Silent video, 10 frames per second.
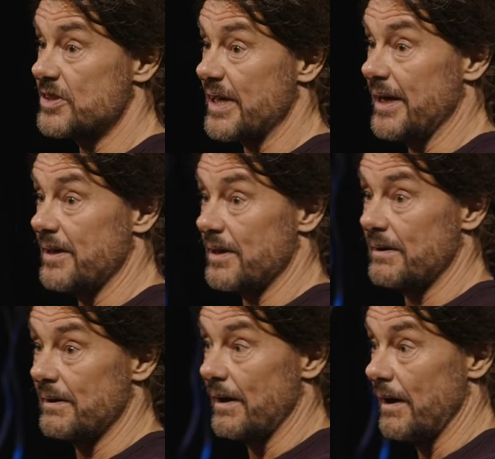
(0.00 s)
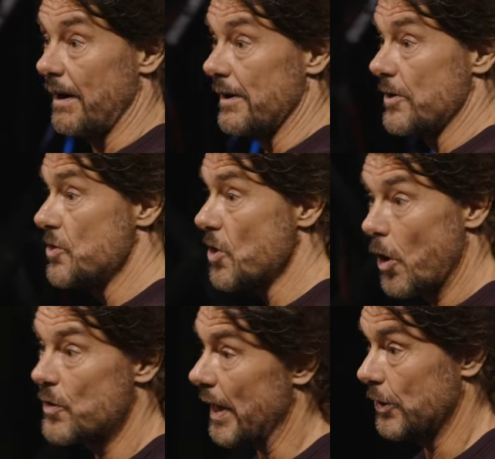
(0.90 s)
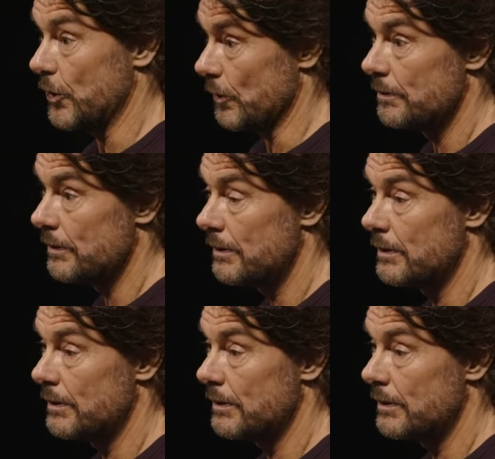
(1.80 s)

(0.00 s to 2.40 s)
just said, no, thank you.